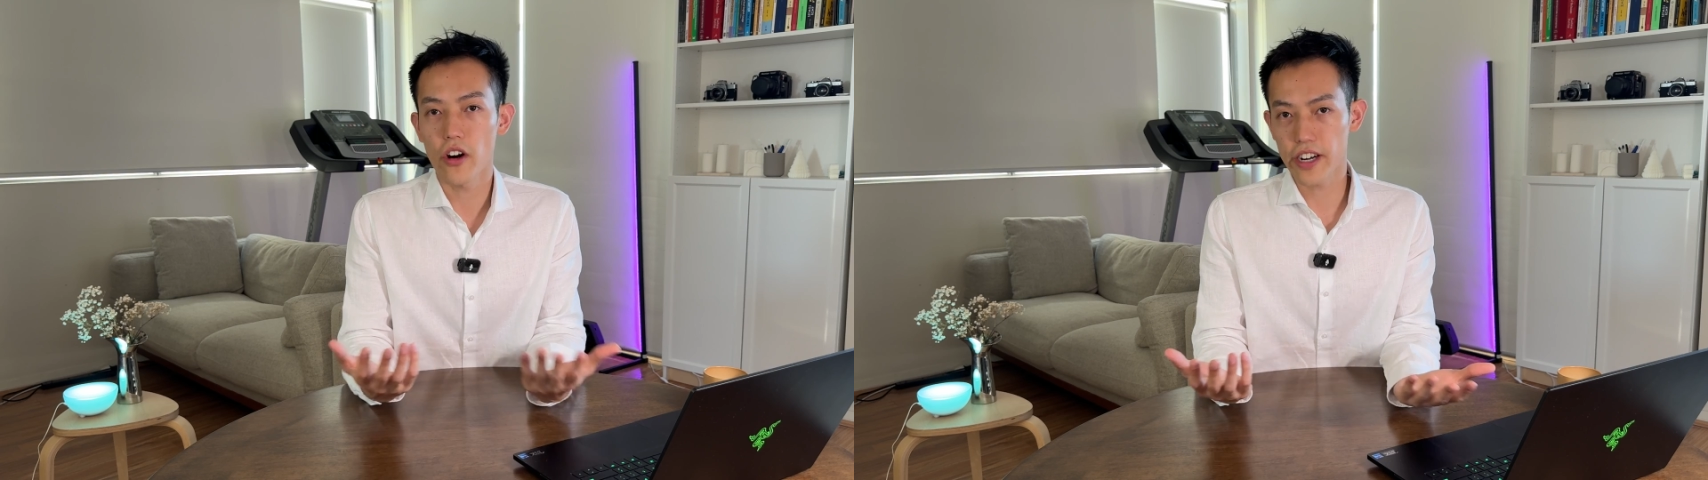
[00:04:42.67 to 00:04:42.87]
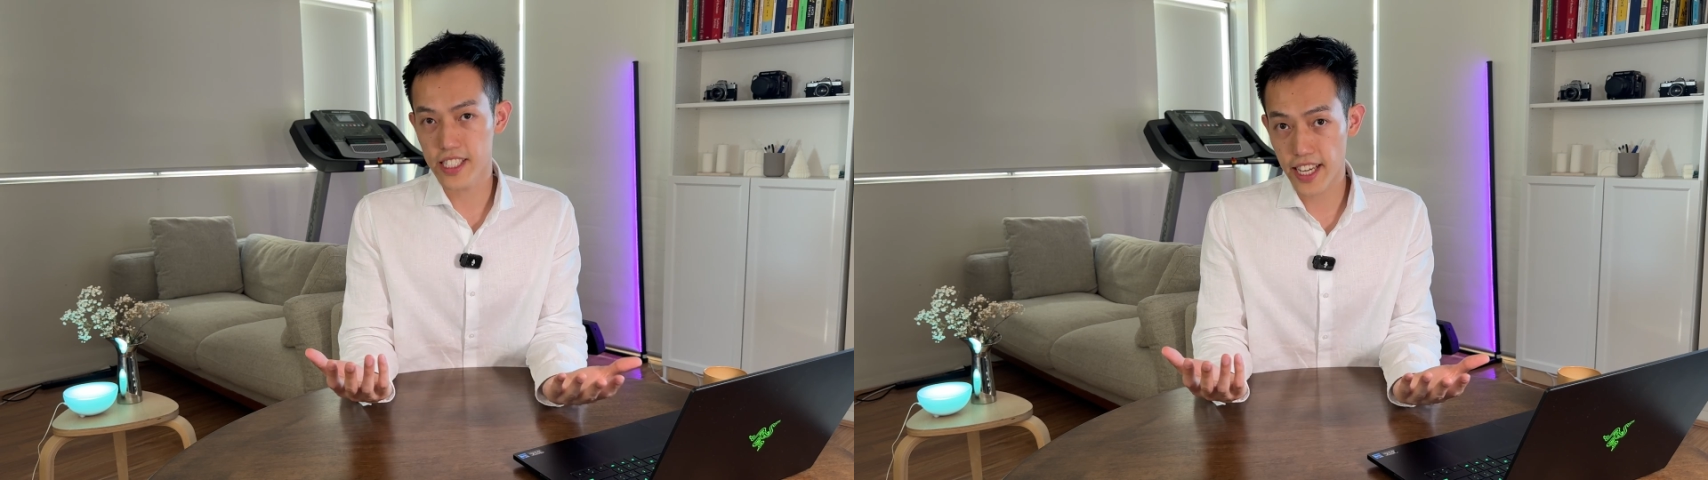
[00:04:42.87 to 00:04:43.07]

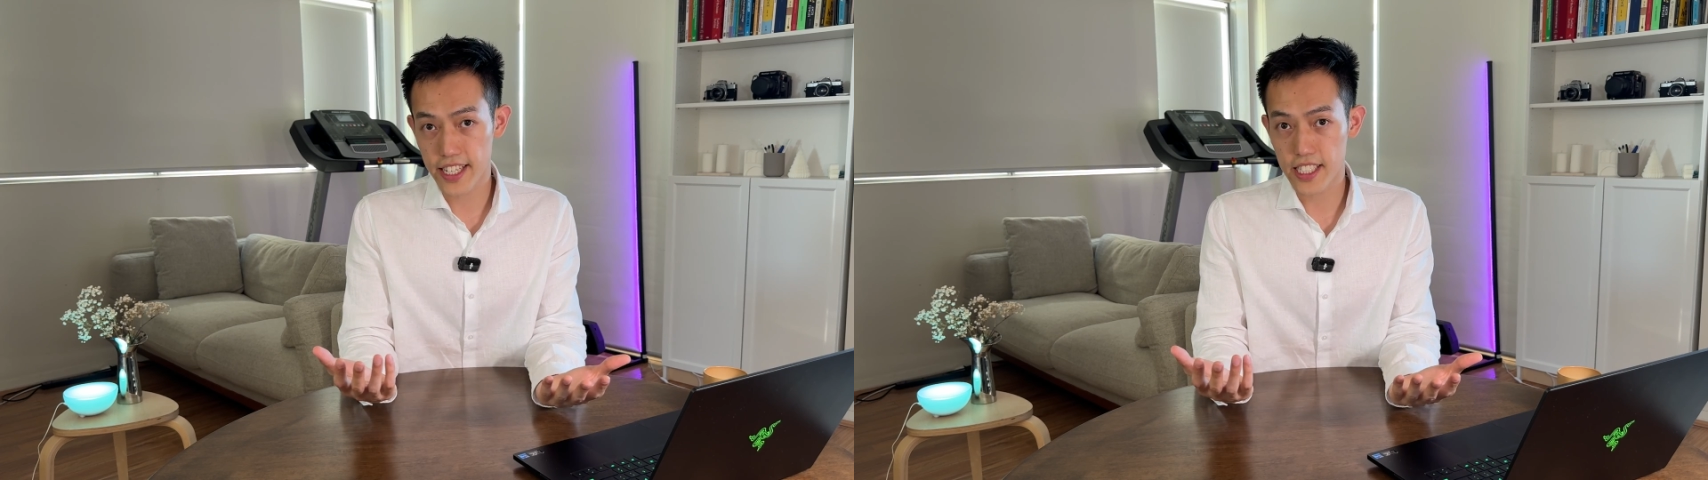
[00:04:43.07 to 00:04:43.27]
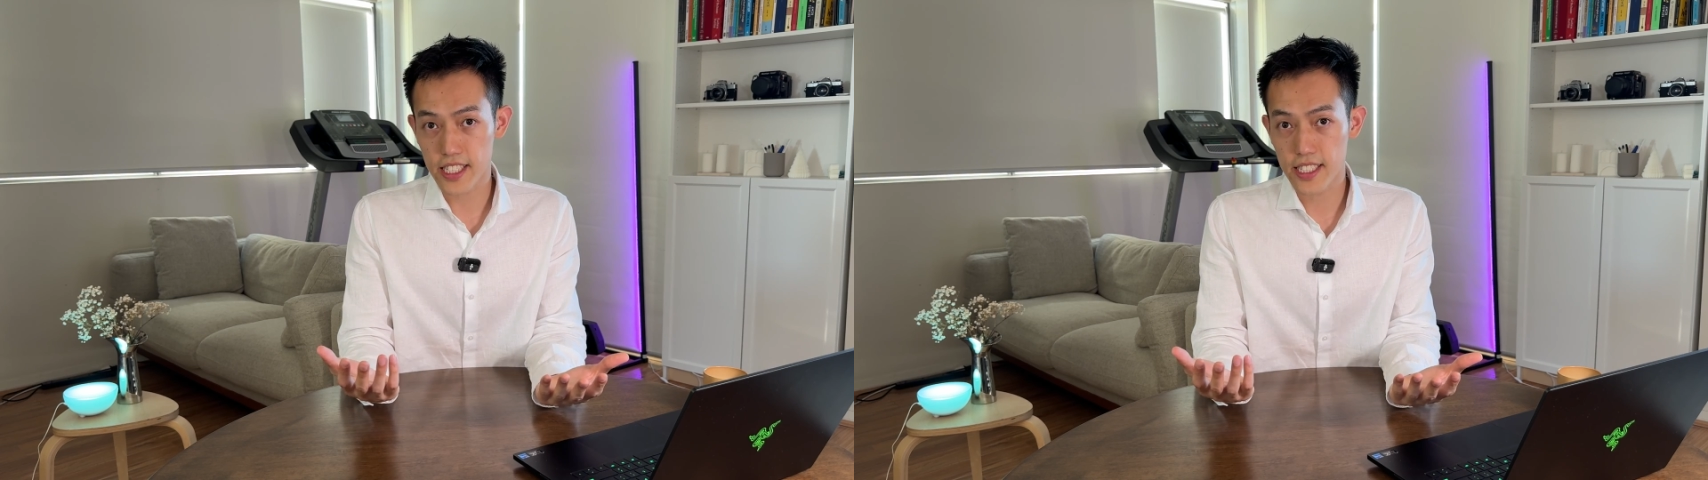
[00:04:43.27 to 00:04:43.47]

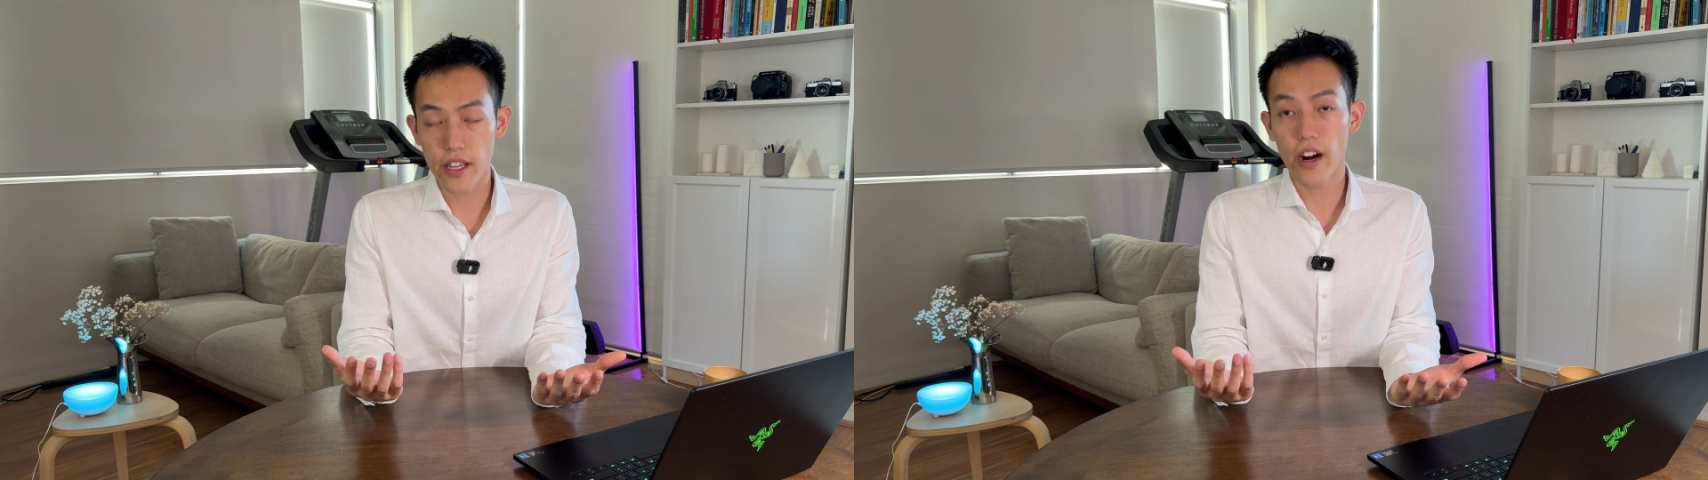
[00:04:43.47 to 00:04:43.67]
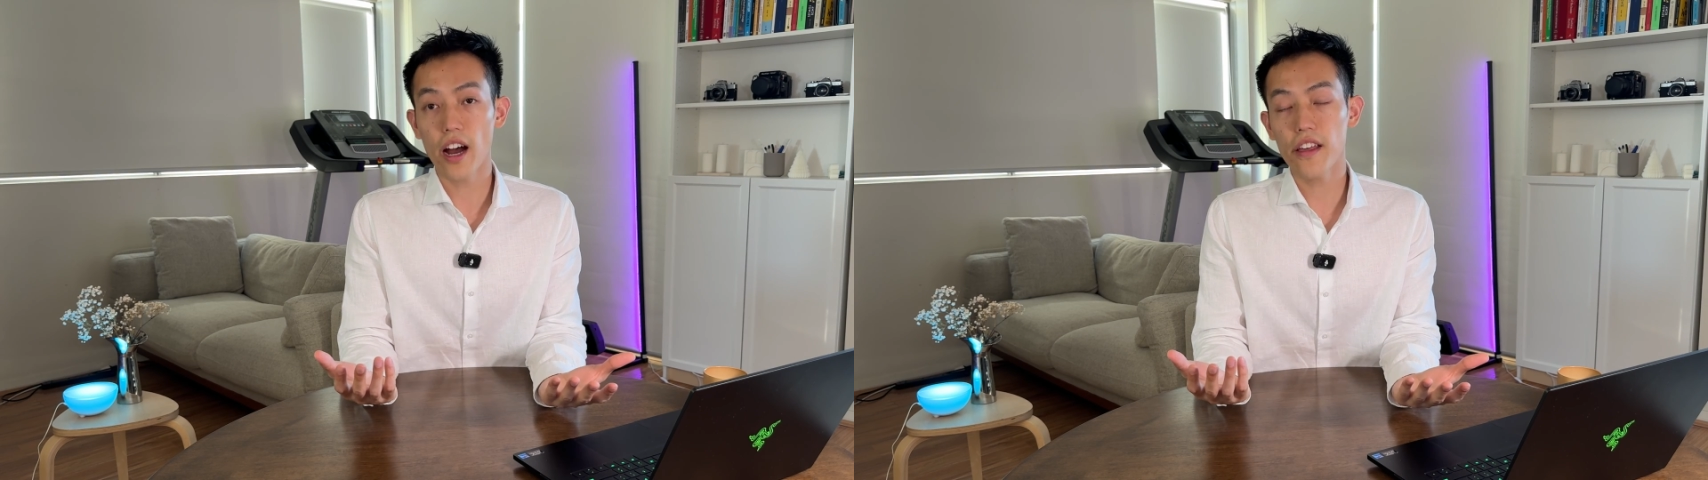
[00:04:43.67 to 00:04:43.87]
orientation.
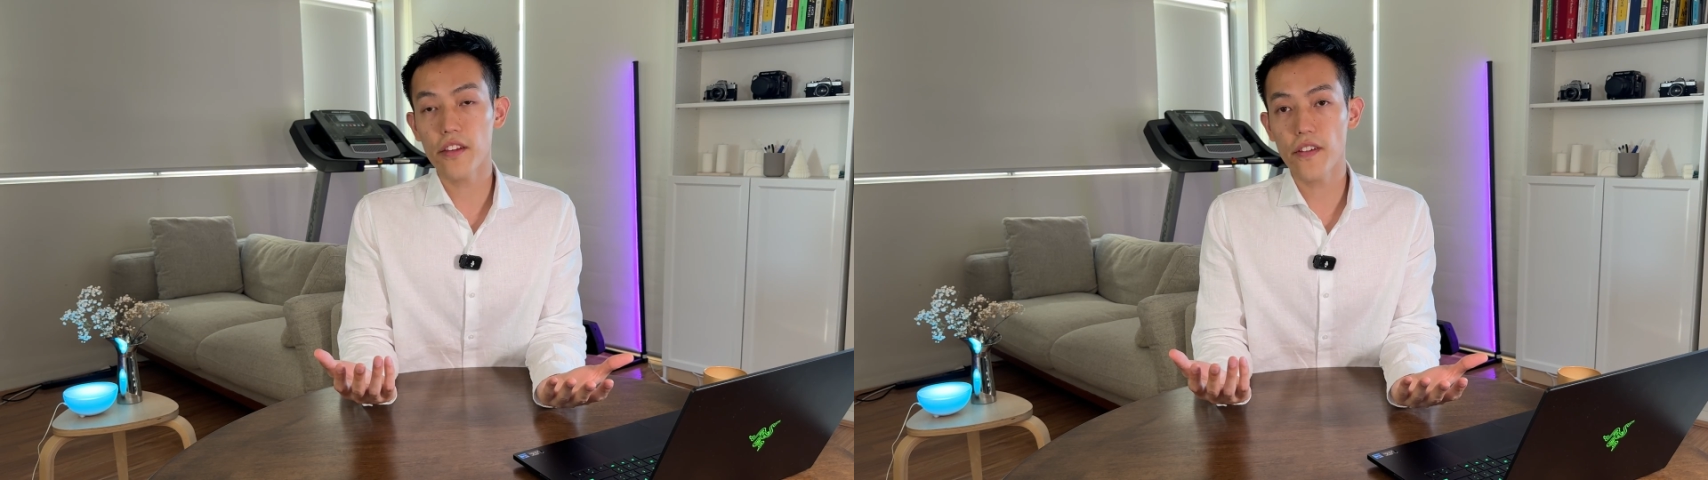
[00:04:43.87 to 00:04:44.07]
There are other